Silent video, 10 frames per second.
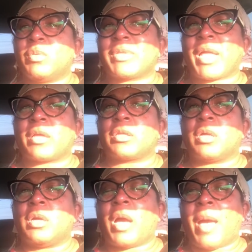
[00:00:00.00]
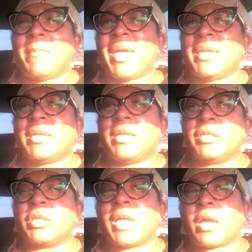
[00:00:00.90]
It was like I made it
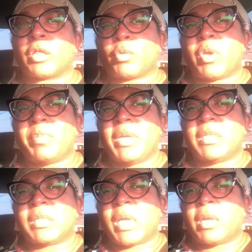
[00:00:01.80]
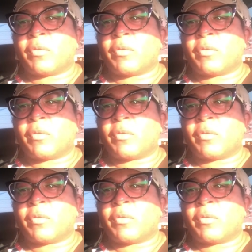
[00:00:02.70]
into like a 3-piece set.